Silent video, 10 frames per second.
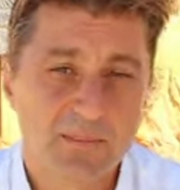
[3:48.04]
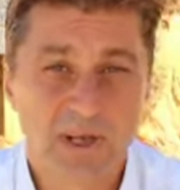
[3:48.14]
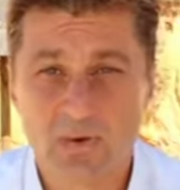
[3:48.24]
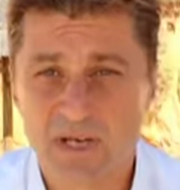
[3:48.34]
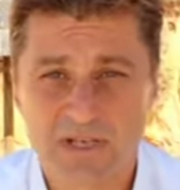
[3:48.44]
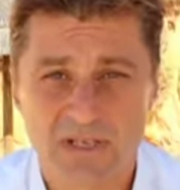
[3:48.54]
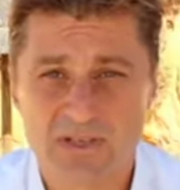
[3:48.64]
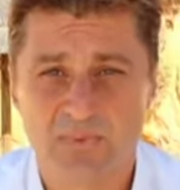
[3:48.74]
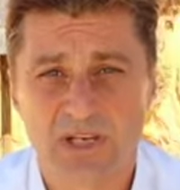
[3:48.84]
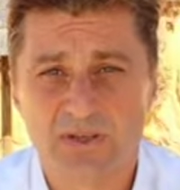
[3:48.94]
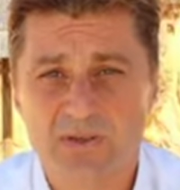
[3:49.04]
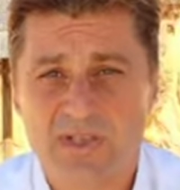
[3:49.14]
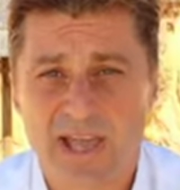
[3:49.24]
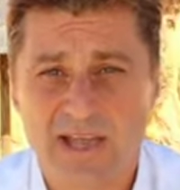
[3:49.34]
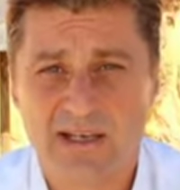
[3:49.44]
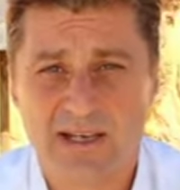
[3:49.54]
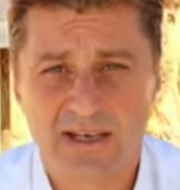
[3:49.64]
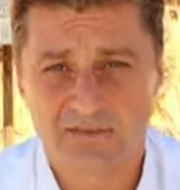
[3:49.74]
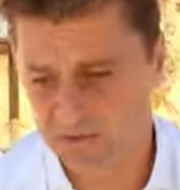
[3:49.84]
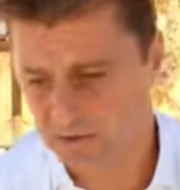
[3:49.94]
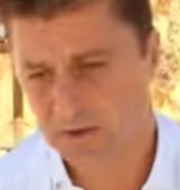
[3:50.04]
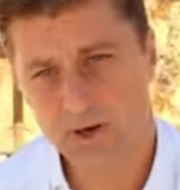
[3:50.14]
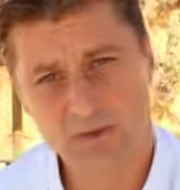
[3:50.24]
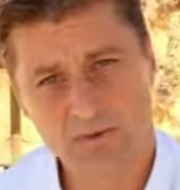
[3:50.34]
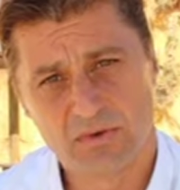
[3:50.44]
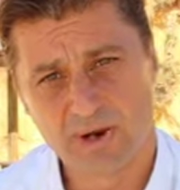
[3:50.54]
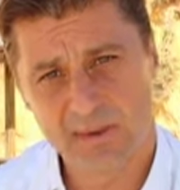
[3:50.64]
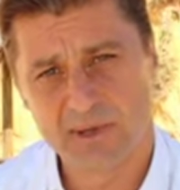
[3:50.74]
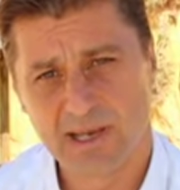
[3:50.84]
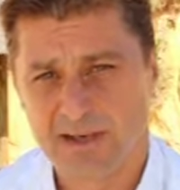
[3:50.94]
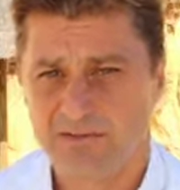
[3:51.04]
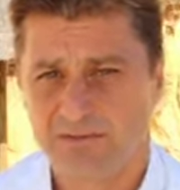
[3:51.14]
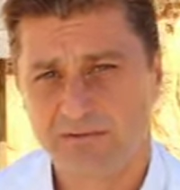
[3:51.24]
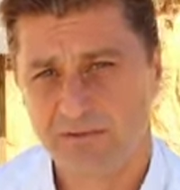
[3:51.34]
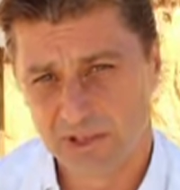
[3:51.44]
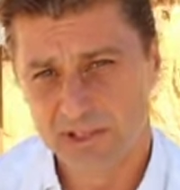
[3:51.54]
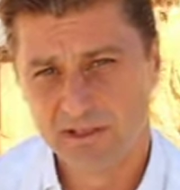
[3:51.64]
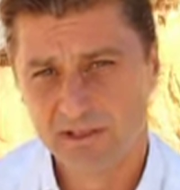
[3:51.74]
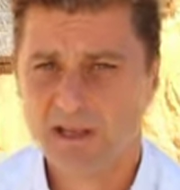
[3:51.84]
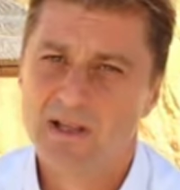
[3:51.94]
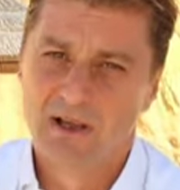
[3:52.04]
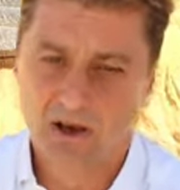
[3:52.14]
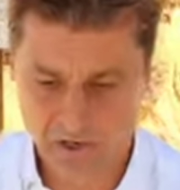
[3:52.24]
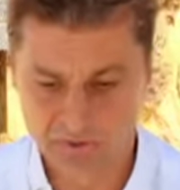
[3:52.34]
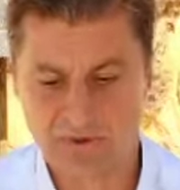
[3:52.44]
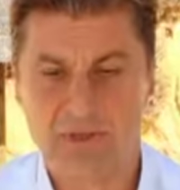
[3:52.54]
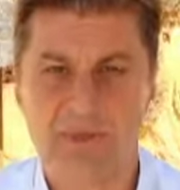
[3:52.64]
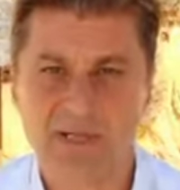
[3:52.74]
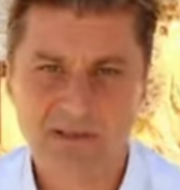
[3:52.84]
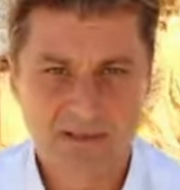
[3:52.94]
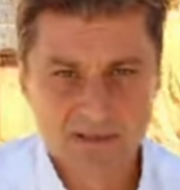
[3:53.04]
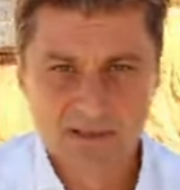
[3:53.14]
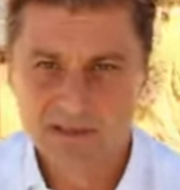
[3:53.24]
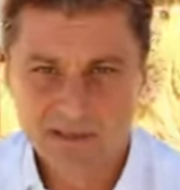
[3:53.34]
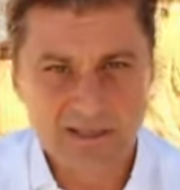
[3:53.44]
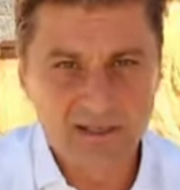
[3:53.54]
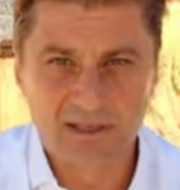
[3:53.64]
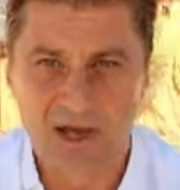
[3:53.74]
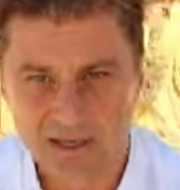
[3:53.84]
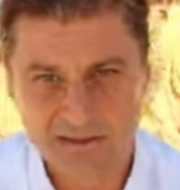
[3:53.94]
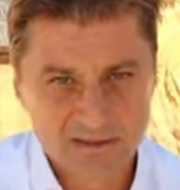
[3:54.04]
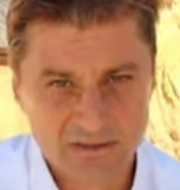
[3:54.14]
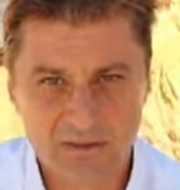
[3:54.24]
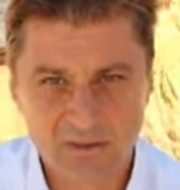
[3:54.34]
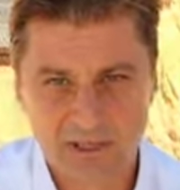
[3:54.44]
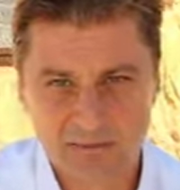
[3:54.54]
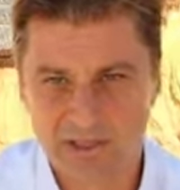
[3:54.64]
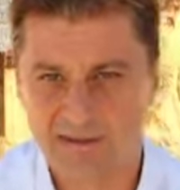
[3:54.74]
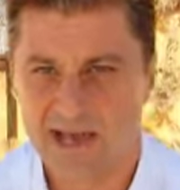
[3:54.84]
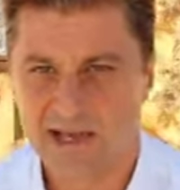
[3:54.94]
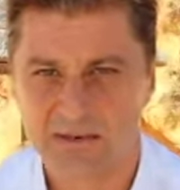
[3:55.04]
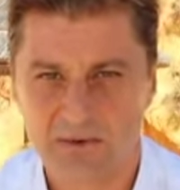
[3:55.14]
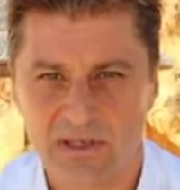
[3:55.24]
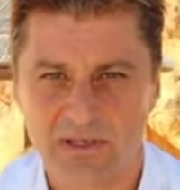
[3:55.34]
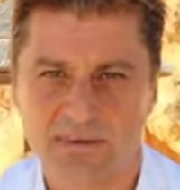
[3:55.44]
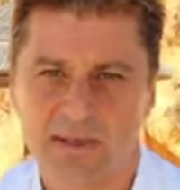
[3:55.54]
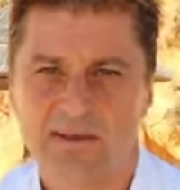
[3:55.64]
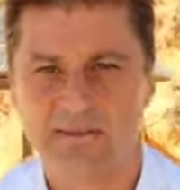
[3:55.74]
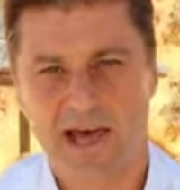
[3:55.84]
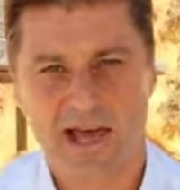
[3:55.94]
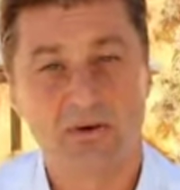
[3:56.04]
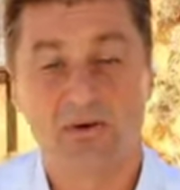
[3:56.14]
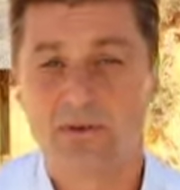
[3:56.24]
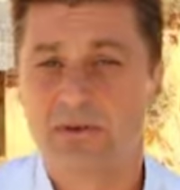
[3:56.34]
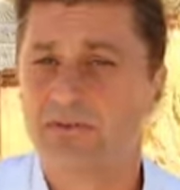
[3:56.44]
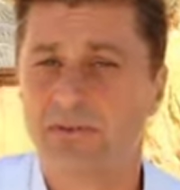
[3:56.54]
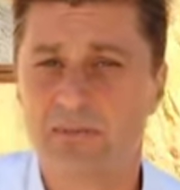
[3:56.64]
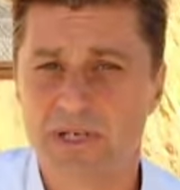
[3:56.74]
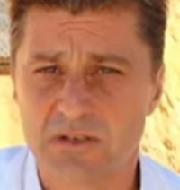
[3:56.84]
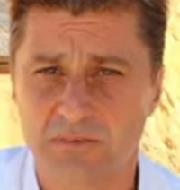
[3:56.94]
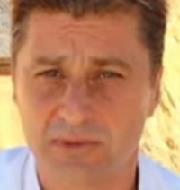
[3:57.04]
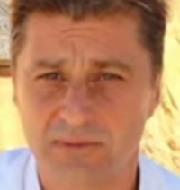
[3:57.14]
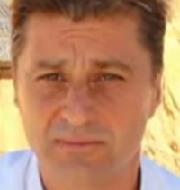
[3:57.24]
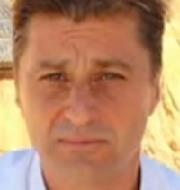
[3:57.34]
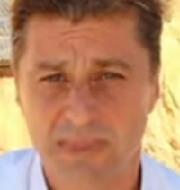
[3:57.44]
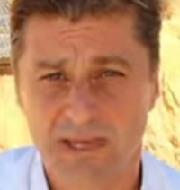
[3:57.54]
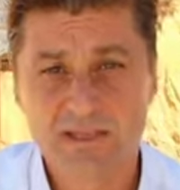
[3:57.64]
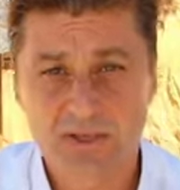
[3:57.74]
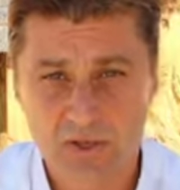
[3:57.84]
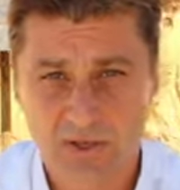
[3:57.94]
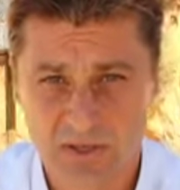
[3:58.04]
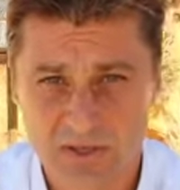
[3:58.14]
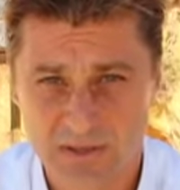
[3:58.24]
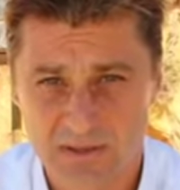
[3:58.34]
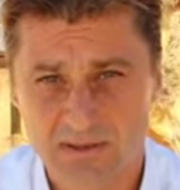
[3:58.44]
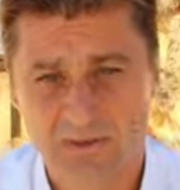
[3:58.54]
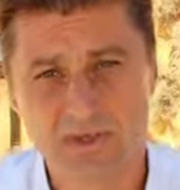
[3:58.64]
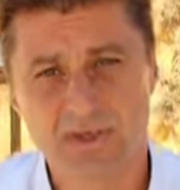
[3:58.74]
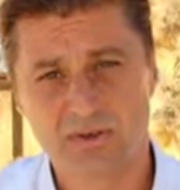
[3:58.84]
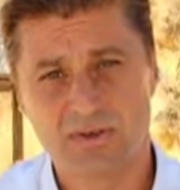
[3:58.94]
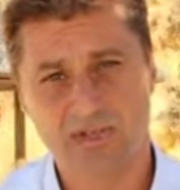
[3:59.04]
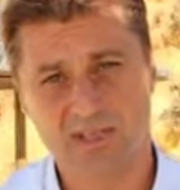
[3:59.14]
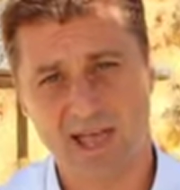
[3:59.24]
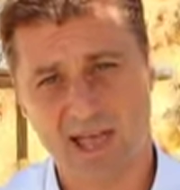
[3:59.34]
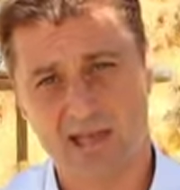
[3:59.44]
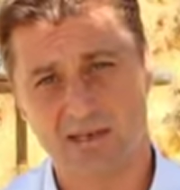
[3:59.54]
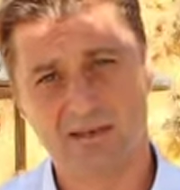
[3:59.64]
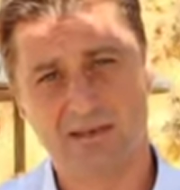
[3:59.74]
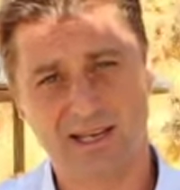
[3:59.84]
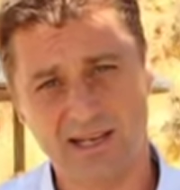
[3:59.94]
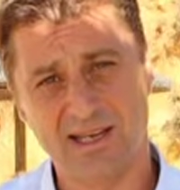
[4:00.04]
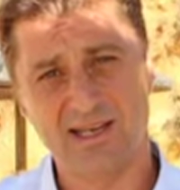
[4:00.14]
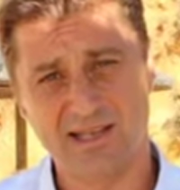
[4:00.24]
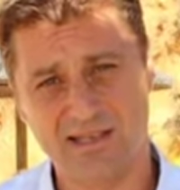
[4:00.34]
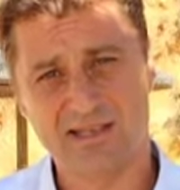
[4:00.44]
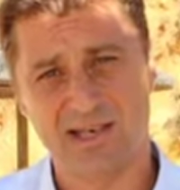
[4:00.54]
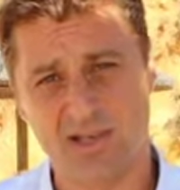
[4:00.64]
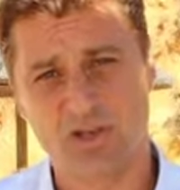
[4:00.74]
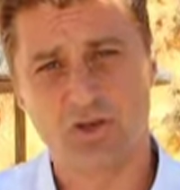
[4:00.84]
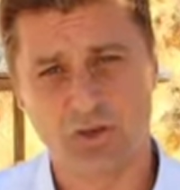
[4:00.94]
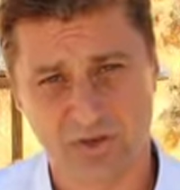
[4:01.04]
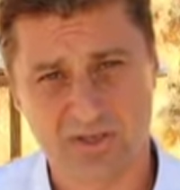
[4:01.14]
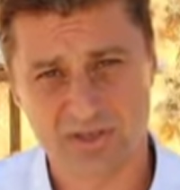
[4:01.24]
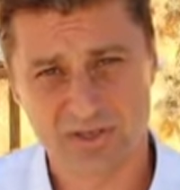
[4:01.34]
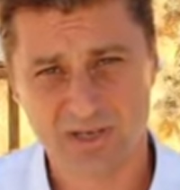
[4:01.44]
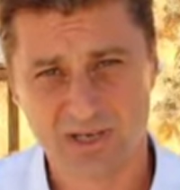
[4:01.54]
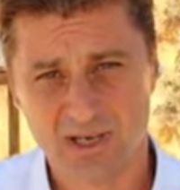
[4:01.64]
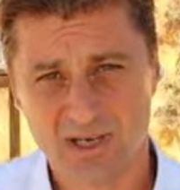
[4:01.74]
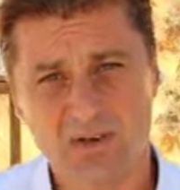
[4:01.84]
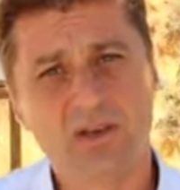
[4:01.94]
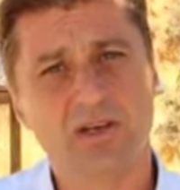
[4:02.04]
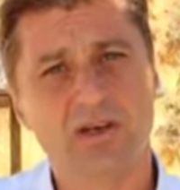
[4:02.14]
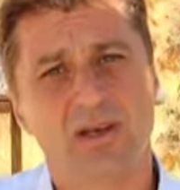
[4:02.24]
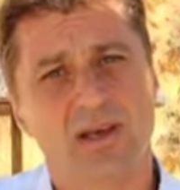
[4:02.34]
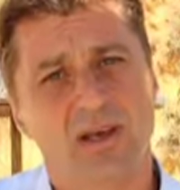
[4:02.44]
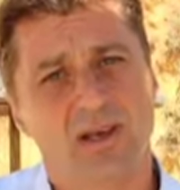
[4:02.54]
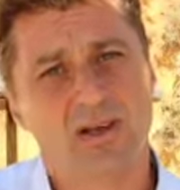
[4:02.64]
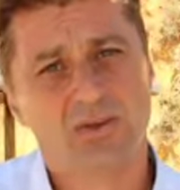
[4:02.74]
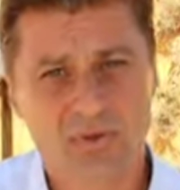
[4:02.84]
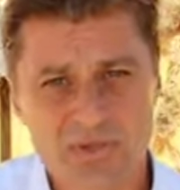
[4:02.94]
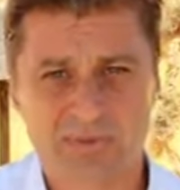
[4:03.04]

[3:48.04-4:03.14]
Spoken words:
my question is, where do you stand in life? You know, are you grabbing life fully? Are you in the middle, still not doing a little bit of that, doing a little bit of that? Or do you feel miserable? It's a choice. Once you understand that it is a choice, you can do